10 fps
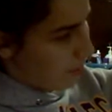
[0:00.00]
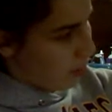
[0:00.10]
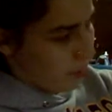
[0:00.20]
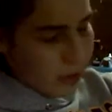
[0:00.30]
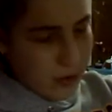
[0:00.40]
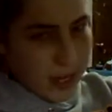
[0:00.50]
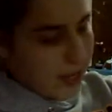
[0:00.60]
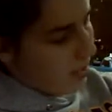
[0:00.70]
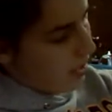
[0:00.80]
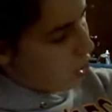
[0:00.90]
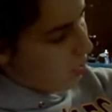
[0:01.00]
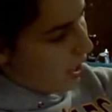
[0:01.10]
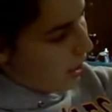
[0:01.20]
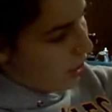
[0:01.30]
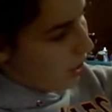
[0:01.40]
murderer, you can't nice, you
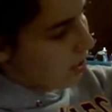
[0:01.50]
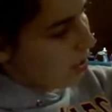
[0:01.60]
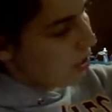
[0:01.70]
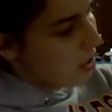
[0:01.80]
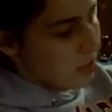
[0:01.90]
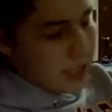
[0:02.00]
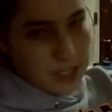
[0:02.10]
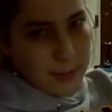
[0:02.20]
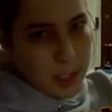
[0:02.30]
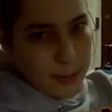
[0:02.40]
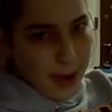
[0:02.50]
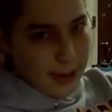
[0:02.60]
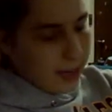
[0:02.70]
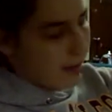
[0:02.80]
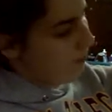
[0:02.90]
can't the. So that's going to be your
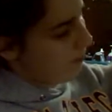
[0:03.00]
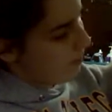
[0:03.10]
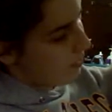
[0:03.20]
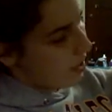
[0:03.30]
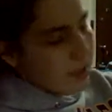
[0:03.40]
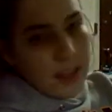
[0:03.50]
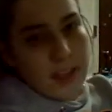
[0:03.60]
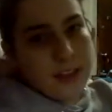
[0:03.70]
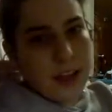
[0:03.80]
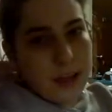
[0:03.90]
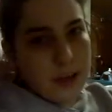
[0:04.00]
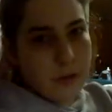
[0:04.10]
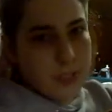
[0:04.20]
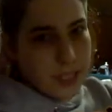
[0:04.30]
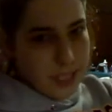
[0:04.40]
predicate. And then
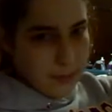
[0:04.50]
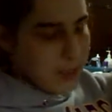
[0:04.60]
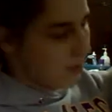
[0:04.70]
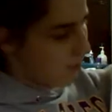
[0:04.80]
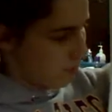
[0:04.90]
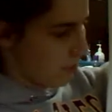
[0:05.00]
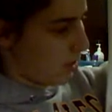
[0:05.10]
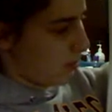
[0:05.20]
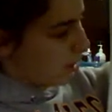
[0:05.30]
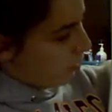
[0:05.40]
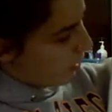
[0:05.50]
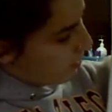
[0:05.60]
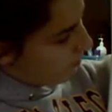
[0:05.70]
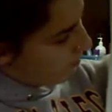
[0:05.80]
who seemed the murderer?